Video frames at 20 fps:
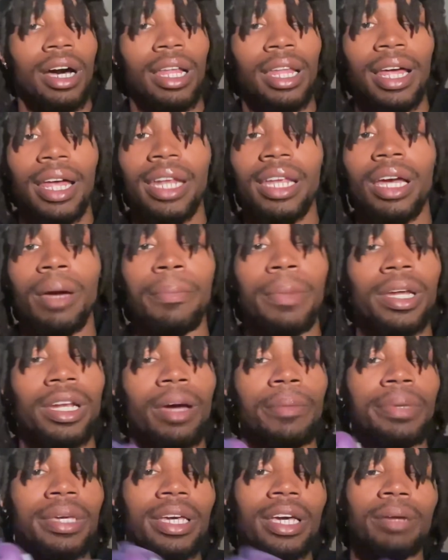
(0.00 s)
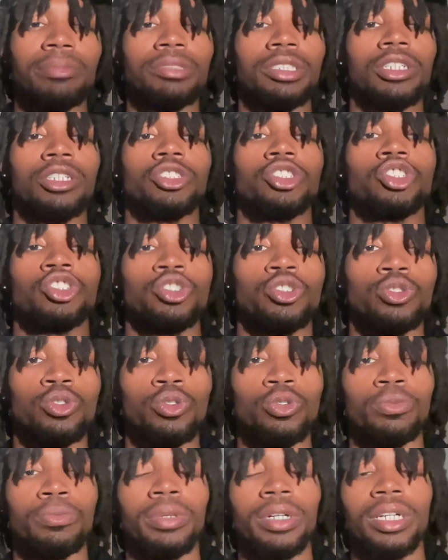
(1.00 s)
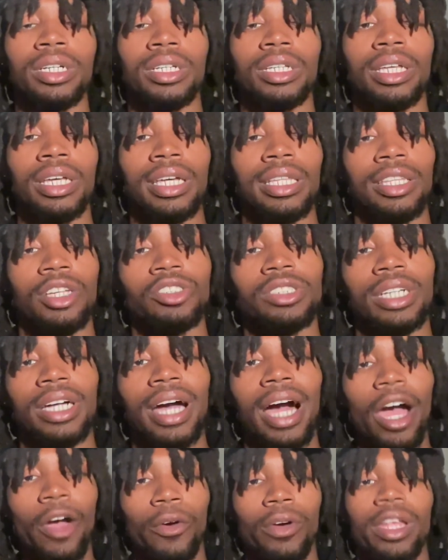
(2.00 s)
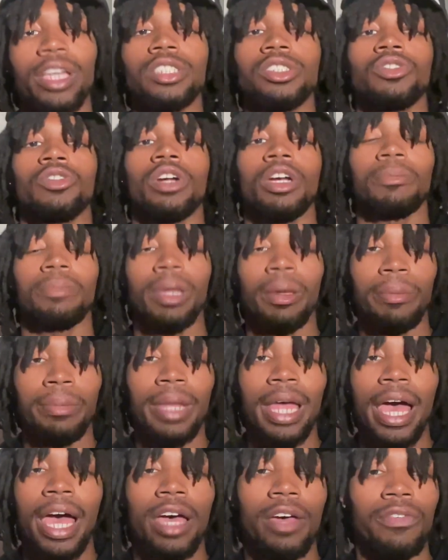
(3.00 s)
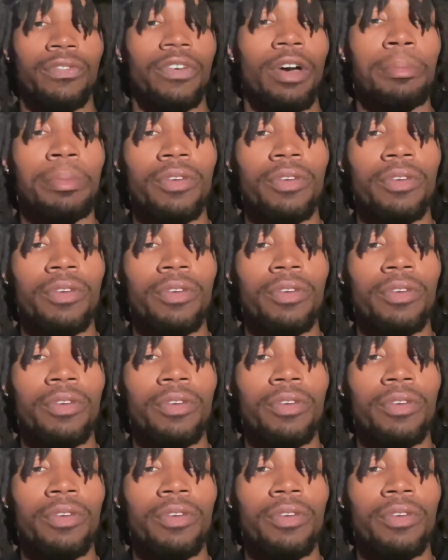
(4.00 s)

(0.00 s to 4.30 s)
lot of y'all might not be hip to this shoe, but there's a guy on Instagram named NAF. I've been